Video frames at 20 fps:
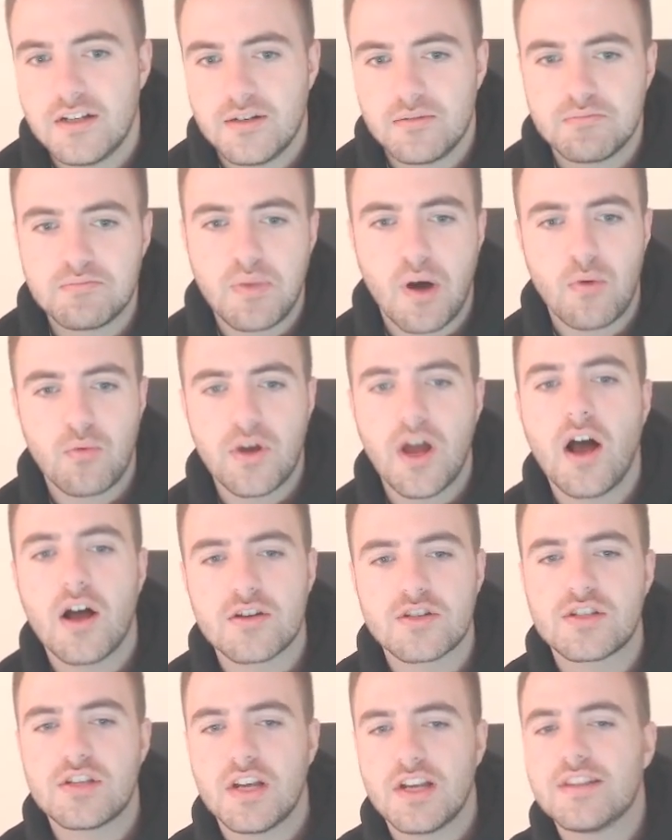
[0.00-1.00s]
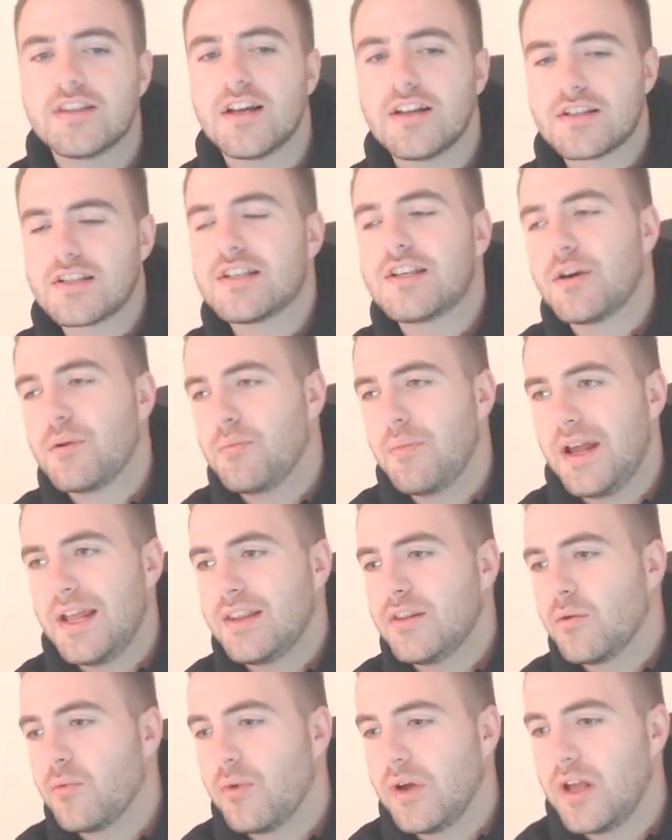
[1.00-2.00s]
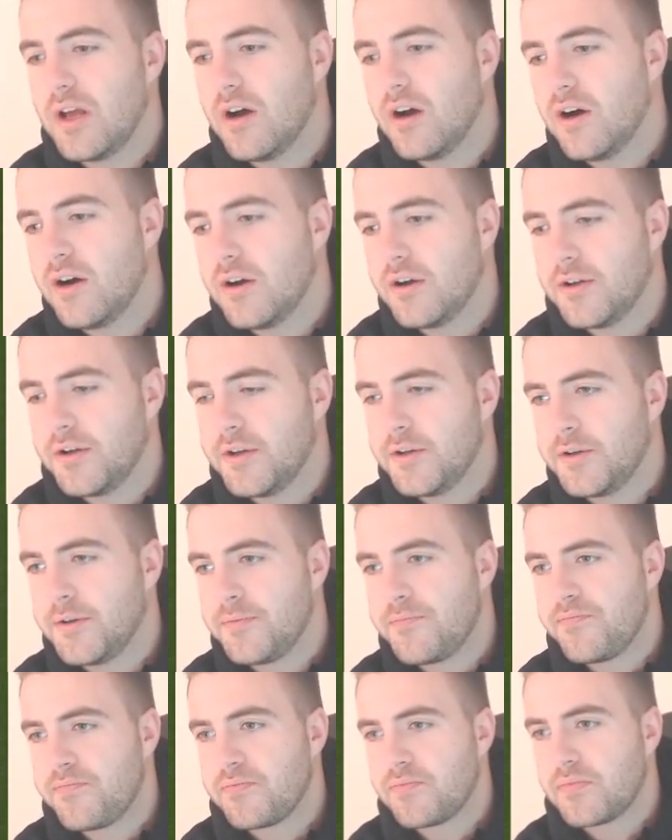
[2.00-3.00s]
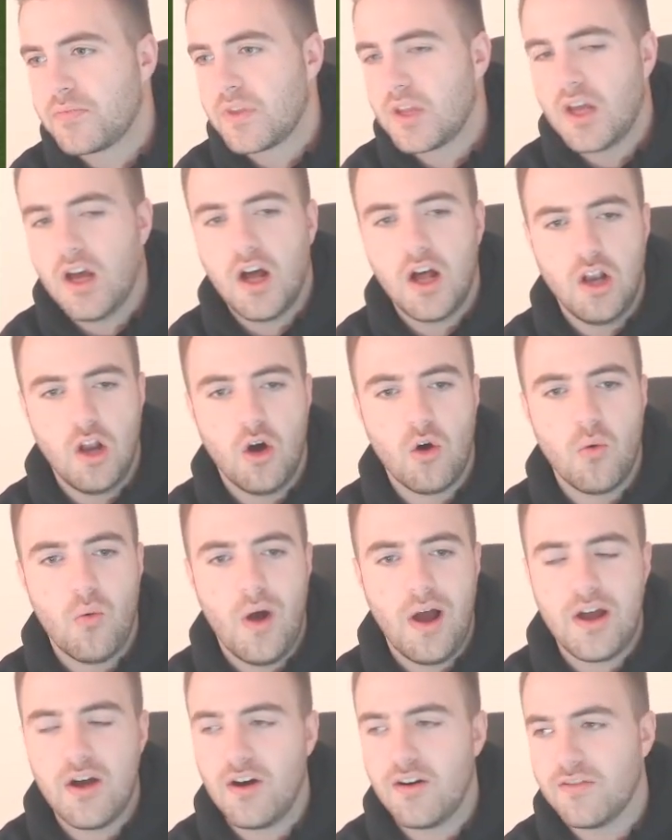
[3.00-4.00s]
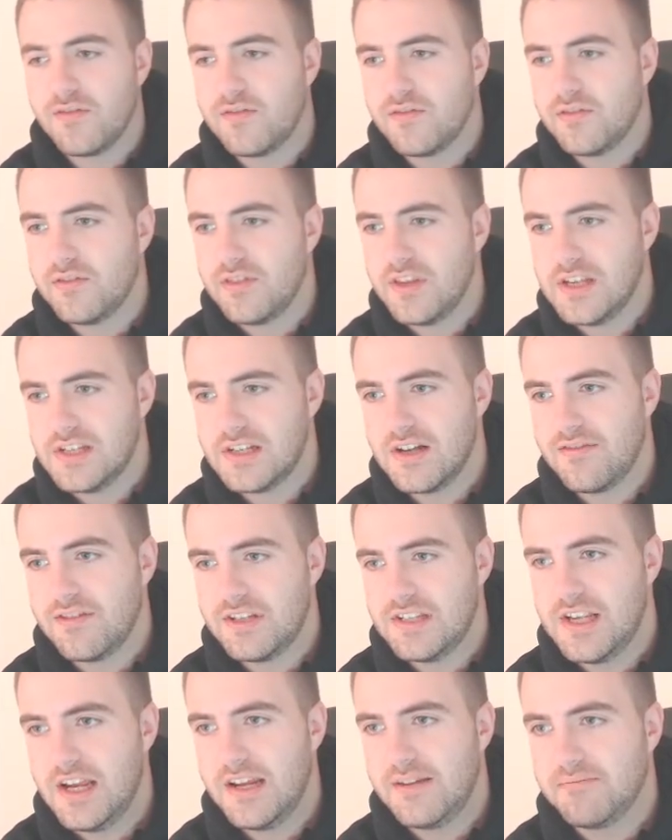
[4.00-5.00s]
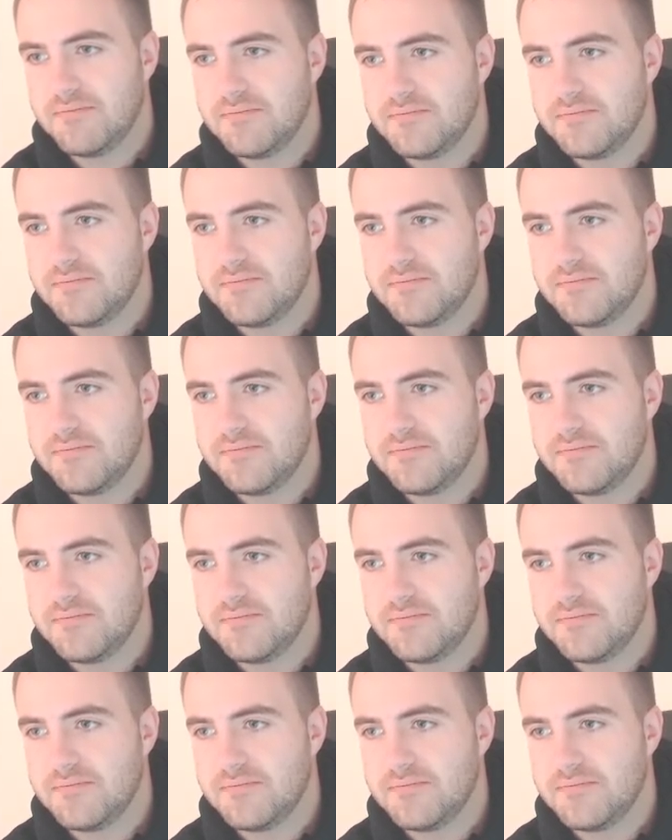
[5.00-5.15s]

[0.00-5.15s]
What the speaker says: But it does still mean that we are a long way off this other team.